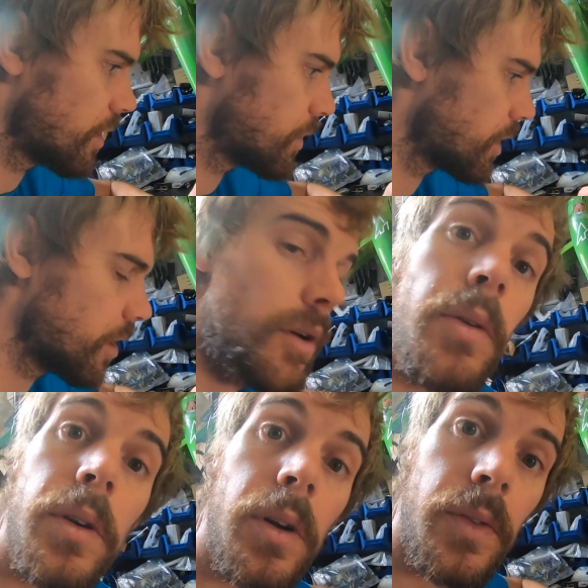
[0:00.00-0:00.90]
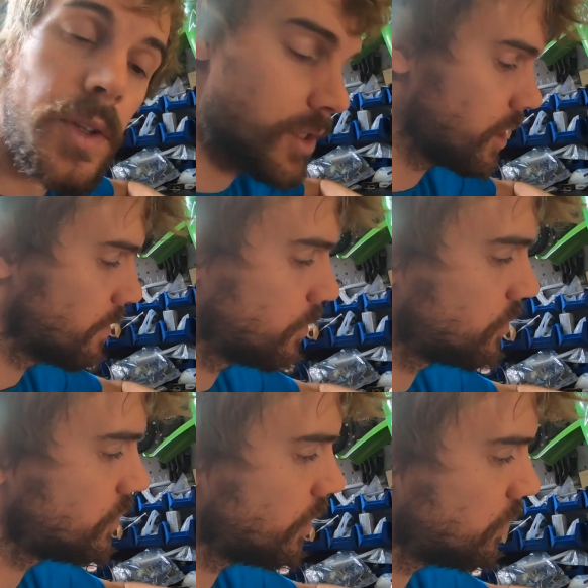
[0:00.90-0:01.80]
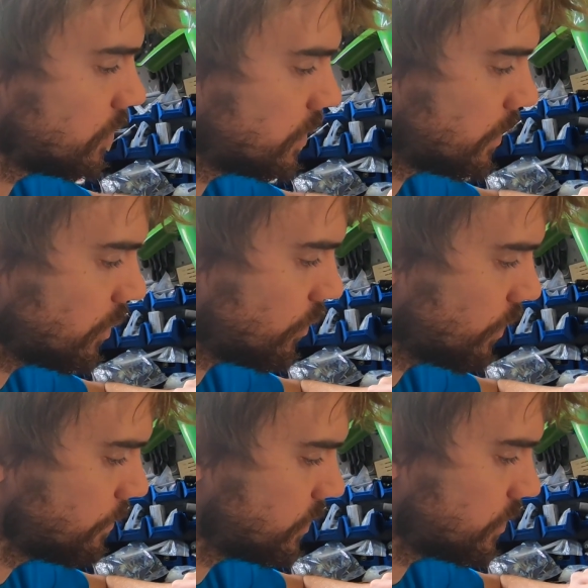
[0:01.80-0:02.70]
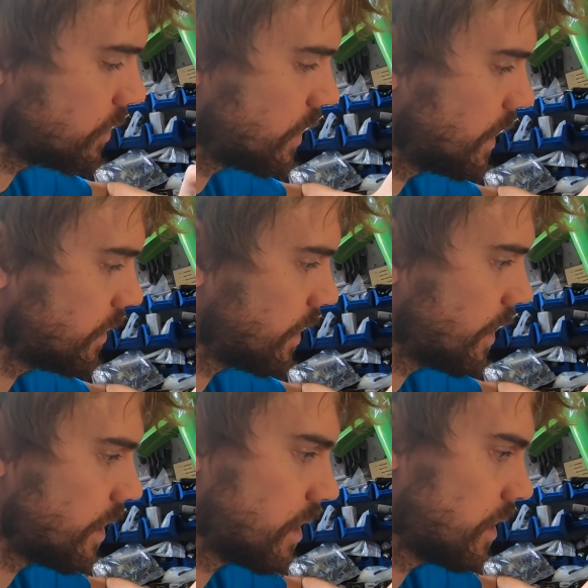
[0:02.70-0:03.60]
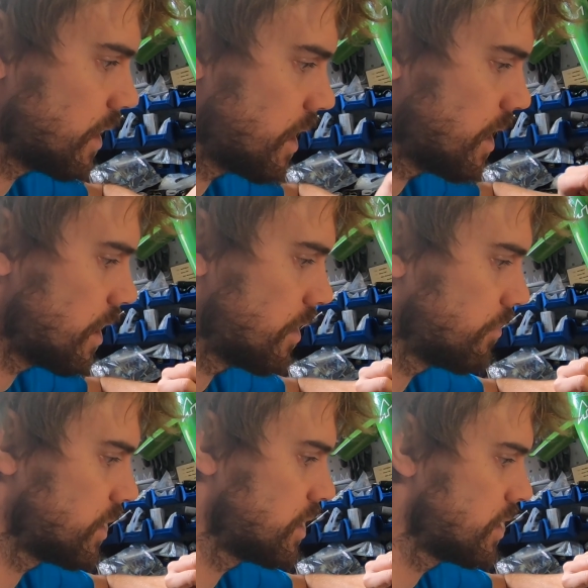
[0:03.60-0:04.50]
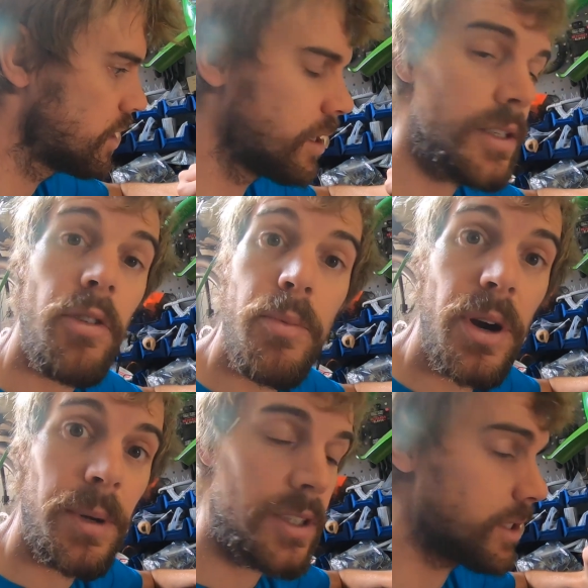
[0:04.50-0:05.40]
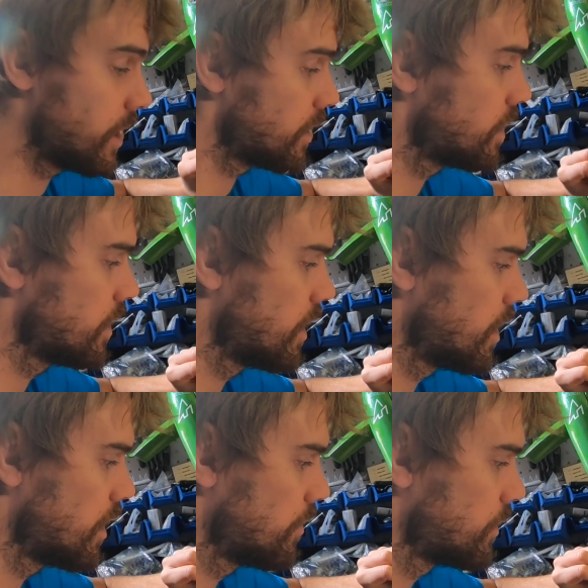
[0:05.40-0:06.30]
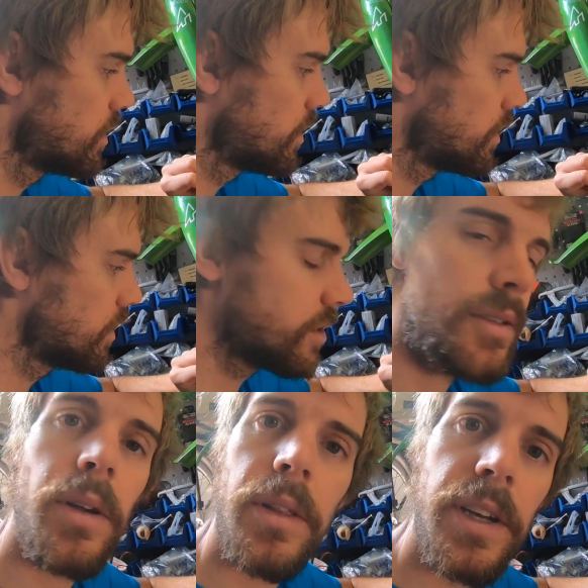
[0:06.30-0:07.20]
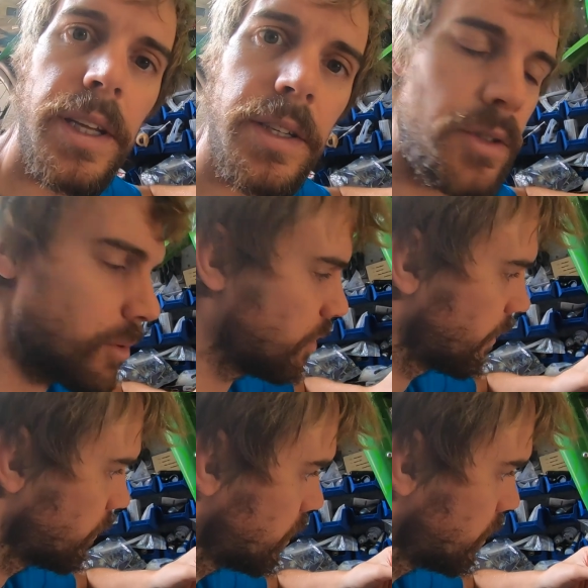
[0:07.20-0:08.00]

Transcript: there we go, got the terminal soldered and crimped onto the end there. So we're pretty much done. It's not the neatest job I've ever